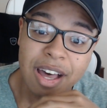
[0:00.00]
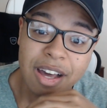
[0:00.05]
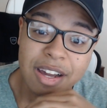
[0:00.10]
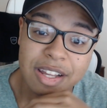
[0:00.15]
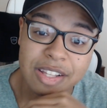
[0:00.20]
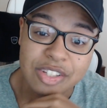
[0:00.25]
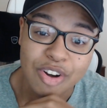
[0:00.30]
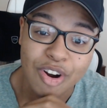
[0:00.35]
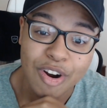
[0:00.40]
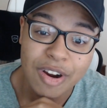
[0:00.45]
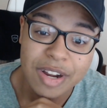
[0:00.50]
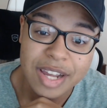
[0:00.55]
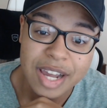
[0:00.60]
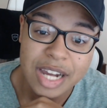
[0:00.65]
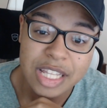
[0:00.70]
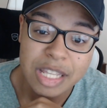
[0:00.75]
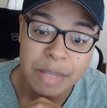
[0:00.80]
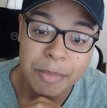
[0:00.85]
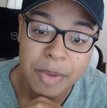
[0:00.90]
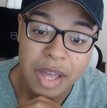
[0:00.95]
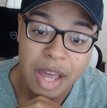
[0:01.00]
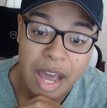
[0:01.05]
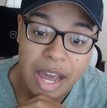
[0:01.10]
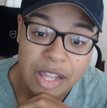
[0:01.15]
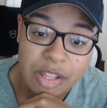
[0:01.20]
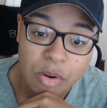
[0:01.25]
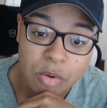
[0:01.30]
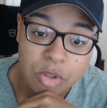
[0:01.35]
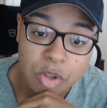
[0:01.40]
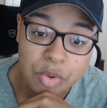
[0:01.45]
guitar, kind of, but
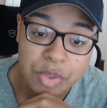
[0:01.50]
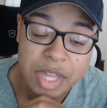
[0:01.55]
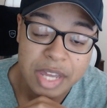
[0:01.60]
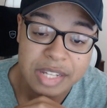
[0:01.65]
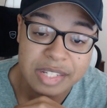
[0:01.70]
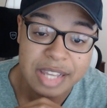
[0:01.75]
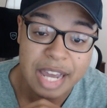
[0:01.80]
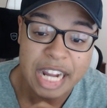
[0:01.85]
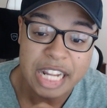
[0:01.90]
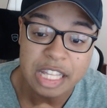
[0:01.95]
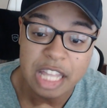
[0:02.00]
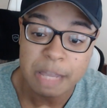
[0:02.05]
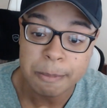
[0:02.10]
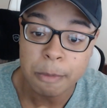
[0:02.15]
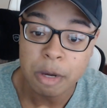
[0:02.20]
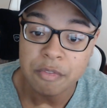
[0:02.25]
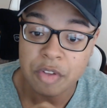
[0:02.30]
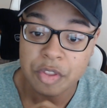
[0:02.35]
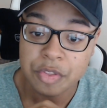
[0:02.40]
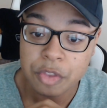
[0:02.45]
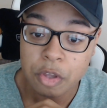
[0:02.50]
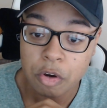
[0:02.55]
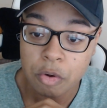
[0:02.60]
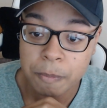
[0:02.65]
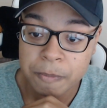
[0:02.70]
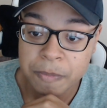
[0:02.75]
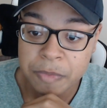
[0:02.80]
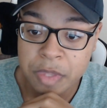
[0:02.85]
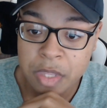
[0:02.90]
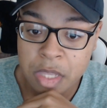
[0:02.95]
I don't know the exact name of it, though.
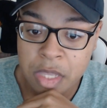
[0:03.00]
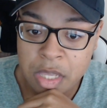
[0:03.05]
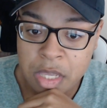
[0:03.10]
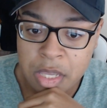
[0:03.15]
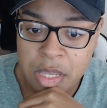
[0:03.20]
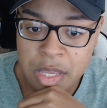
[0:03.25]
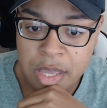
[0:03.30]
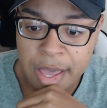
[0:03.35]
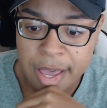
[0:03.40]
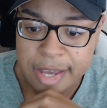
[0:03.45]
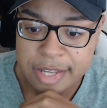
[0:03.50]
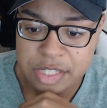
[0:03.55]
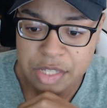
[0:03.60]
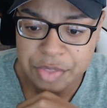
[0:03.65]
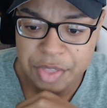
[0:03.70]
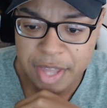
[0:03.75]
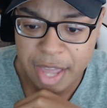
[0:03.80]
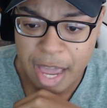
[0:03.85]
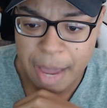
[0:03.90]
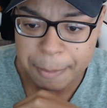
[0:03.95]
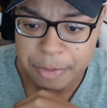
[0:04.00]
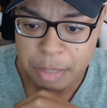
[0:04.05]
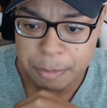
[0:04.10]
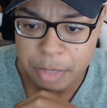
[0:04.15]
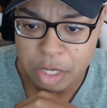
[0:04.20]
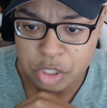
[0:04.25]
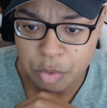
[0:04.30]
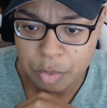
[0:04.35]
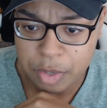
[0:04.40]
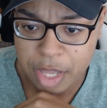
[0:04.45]
And something happened. I'm
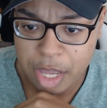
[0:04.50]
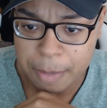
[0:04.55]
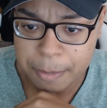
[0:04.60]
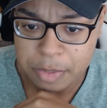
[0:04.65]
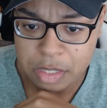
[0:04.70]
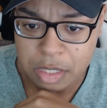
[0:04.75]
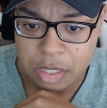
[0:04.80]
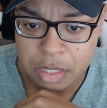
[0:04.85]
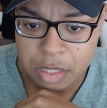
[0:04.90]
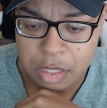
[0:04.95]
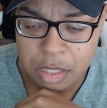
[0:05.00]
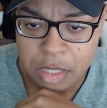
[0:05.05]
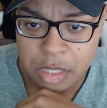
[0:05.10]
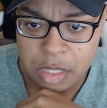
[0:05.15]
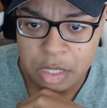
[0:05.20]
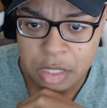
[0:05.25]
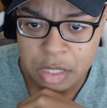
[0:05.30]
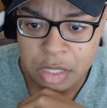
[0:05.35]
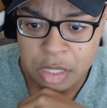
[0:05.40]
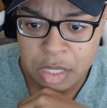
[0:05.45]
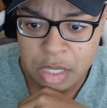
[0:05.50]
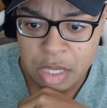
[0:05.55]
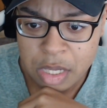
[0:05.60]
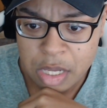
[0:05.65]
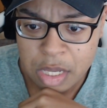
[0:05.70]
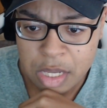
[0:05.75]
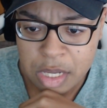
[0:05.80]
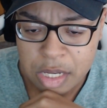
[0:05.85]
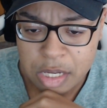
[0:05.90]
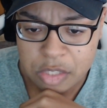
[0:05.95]
not sure what happened.
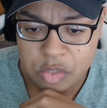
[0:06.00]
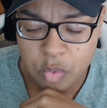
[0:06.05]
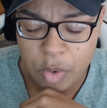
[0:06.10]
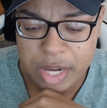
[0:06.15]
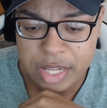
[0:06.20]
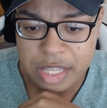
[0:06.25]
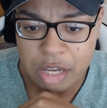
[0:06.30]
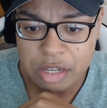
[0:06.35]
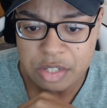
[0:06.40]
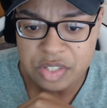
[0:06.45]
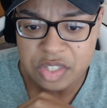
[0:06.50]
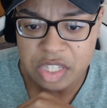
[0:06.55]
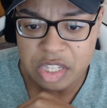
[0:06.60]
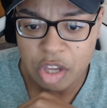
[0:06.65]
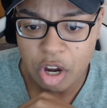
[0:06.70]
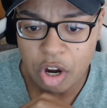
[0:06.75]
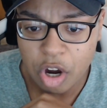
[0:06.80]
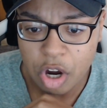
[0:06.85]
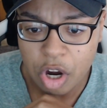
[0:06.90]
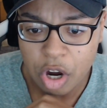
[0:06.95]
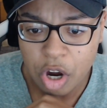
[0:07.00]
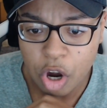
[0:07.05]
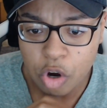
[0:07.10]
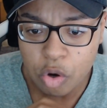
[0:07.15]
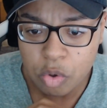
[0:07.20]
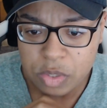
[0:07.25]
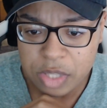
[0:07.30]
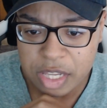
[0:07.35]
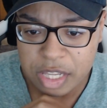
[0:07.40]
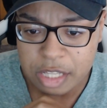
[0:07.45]
Because right now you see
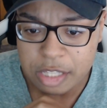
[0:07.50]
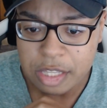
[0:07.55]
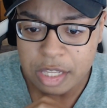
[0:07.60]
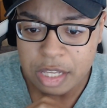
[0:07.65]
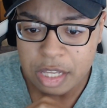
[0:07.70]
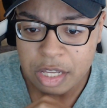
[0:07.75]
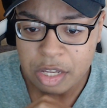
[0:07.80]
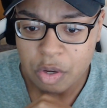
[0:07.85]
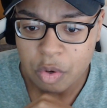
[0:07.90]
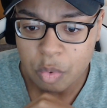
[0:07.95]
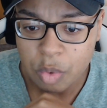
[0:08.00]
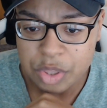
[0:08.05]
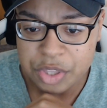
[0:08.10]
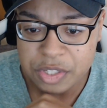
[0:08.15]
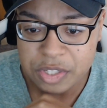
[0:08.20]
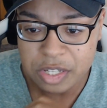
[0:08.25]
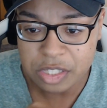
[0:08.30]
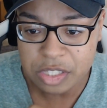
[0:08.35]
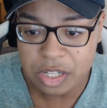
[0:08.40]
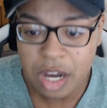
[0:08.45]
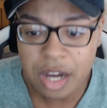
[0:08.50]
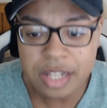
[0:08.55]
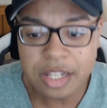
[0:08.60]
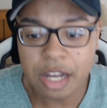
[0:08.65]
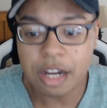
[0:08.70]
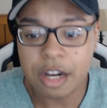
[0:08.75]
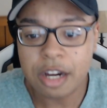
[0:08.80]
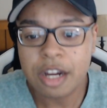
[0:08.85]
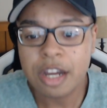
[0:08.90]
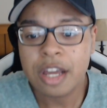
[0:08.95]
Oden with his
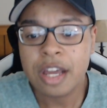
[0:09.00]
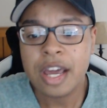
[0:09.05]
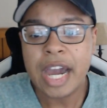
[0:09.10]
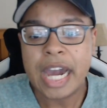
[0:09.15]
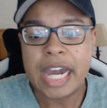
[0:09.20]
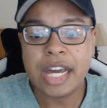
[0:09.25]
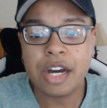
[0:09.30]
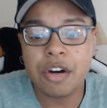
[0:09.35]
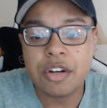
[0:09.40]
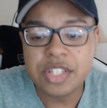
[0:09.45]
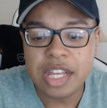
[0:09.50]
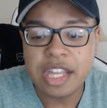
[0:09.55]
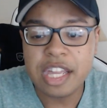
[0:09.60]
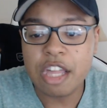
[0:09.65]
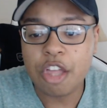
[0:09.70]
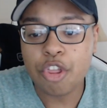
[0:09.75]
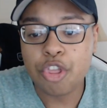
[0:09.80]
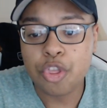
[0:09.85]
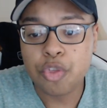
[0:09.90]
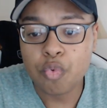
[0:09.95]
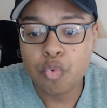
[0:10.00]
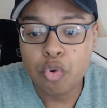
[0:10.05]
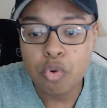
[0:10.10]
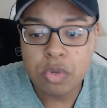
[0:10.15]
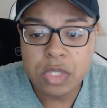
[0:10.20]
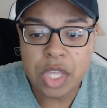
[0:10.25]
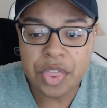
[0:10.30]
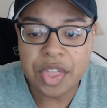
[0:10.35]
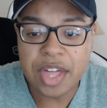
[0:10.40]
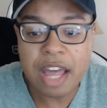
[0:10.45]
katana. And it looks like he threw
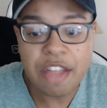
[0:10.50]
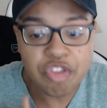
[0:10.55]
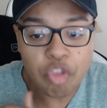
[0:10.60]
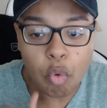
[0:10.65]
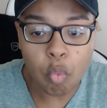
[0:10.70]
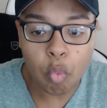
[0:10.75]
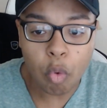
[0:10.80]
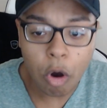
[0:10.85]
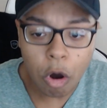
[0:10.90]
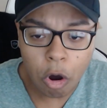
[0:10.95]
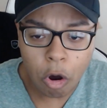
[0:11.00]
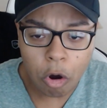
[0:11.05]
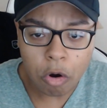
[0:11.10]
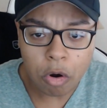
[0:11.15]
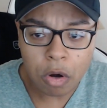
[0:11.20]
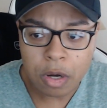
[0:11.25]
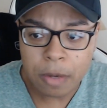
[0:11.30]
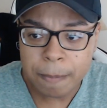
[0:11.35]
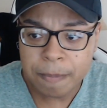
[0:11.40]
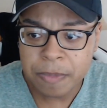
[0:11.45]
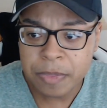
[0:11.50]
something at the wall.